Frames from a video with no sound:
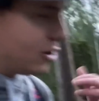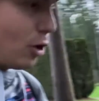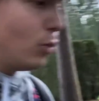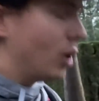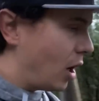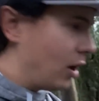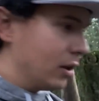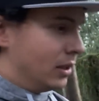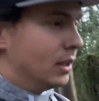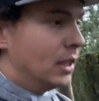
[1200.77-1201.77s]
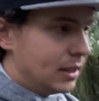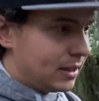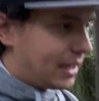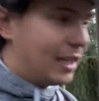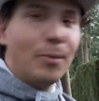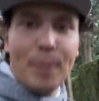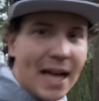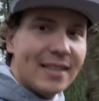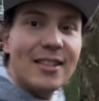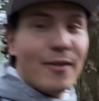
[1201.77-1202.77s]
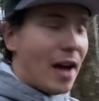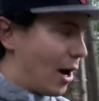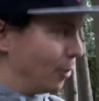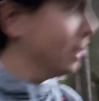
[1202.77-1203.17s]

so long to get the bad stuff out